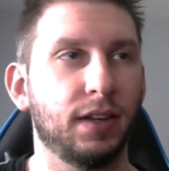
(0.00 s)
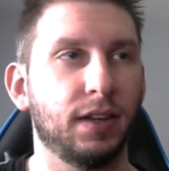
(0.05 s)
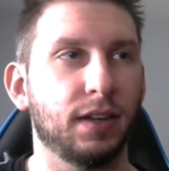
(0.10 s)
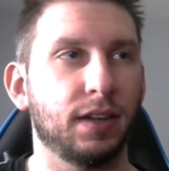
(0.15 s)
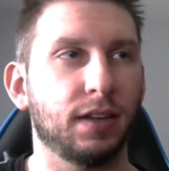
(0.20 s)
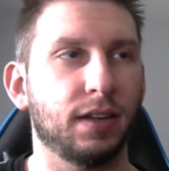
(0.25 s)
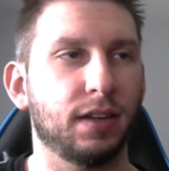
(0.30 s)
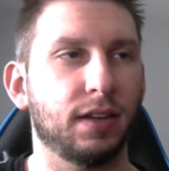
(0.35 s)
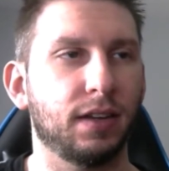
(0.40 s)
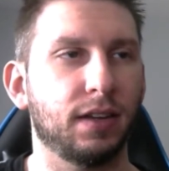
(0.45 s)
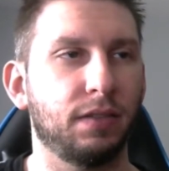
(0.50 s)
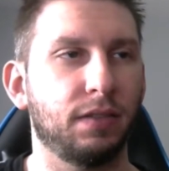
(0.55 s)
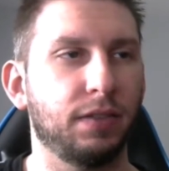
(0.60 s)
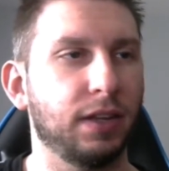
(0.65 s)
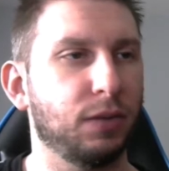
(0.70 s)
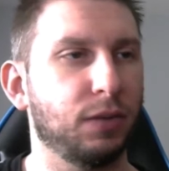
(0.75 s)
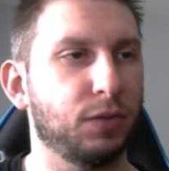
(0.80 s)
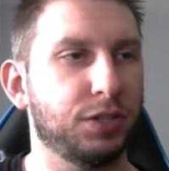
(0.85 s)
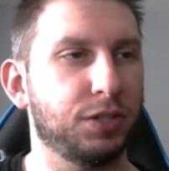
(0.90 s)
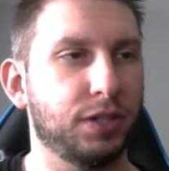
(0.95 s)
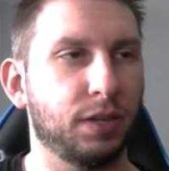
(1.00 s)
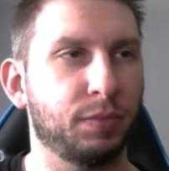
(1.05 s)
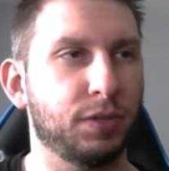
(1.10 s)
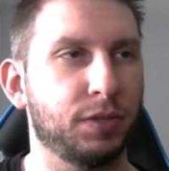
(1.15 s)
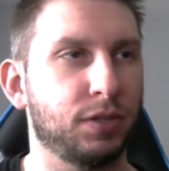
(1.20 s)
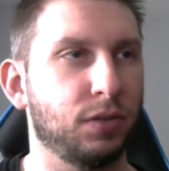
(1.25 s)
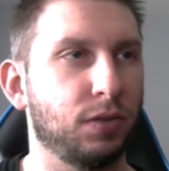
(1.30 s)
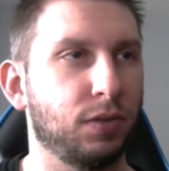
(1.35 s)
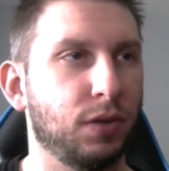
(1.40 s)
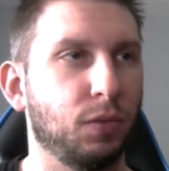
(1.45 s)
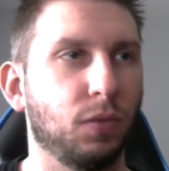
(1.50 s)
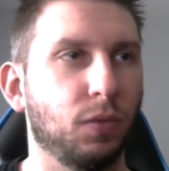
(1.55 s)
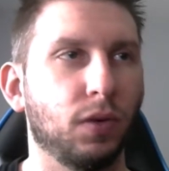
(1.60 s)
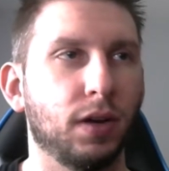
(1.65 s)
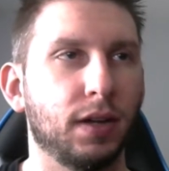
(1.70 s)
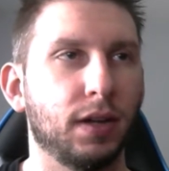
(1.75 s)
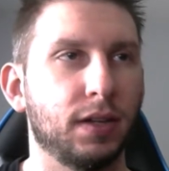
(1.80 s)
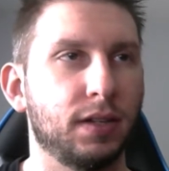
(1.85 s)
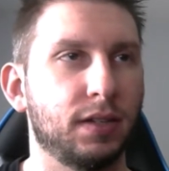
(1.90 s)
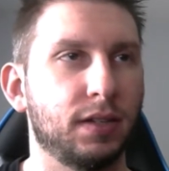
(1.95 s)
Uh, I forget which episode it
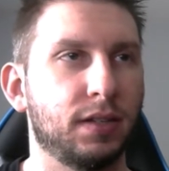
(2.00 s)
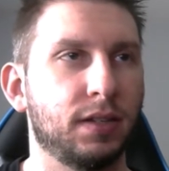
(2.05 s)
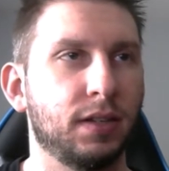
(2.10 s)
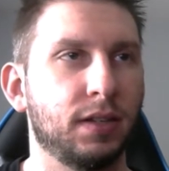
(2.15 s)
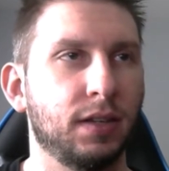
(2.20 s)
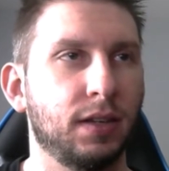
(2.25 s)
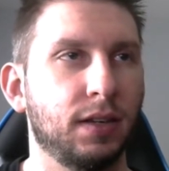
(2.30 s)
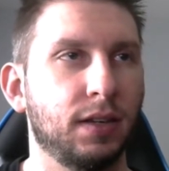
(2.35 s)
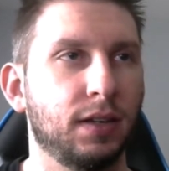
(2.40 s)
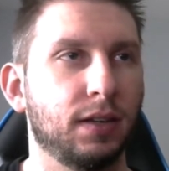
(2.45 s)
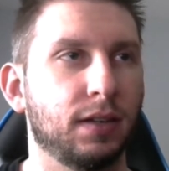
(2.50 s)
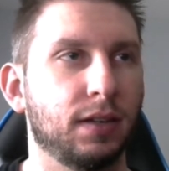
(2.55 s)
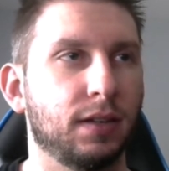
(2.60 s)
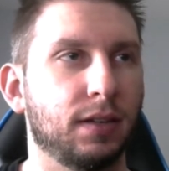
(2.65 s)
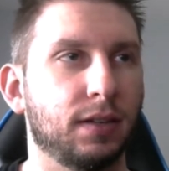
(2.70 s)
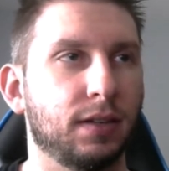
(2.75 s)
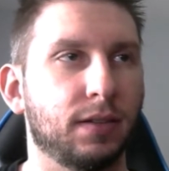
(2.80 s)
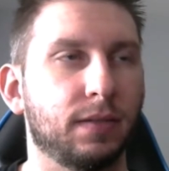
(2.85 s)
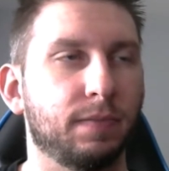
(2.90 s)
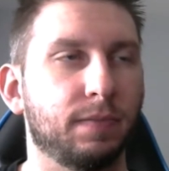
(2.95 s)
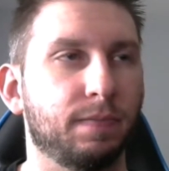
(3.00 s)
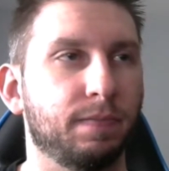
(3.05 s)
was. Um,